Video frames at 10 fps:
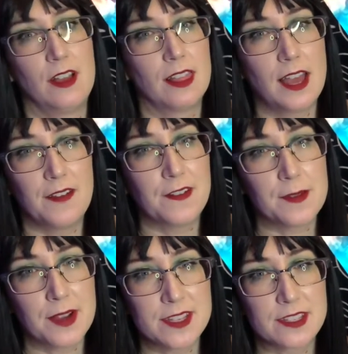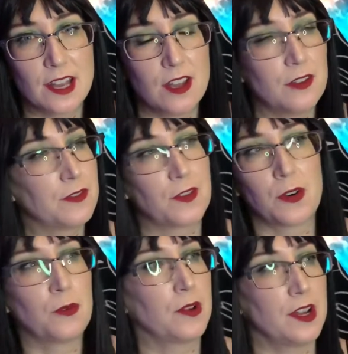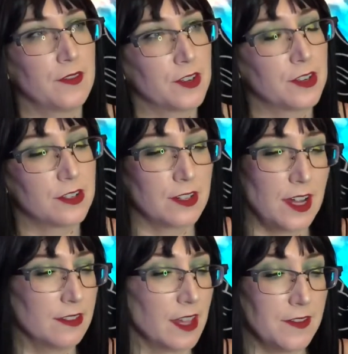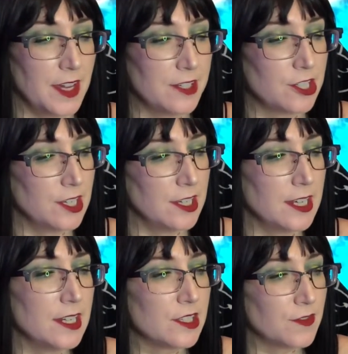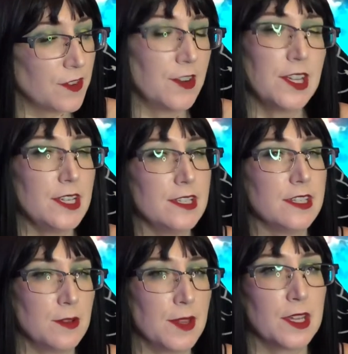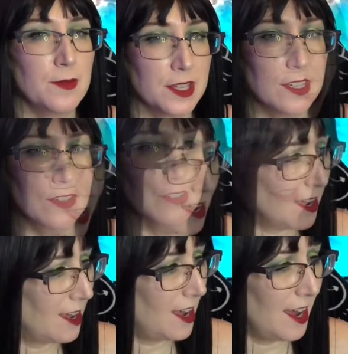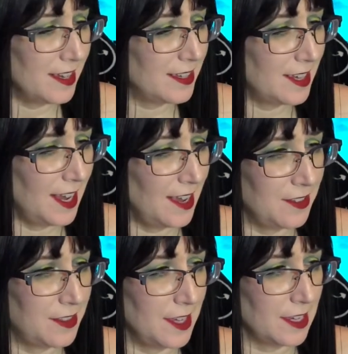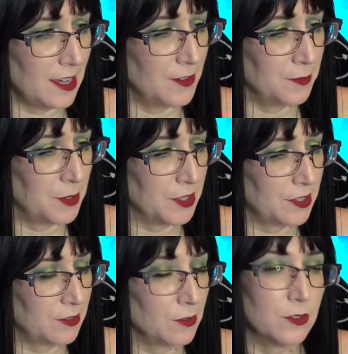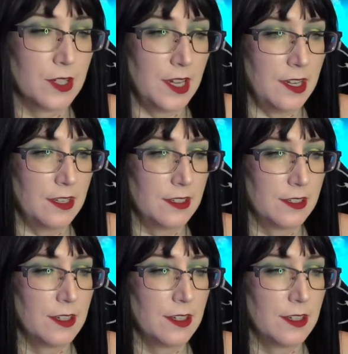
laughing myself or whatever. I love that shit. It's very easy to make me giggle. I can't think of a book. Okay.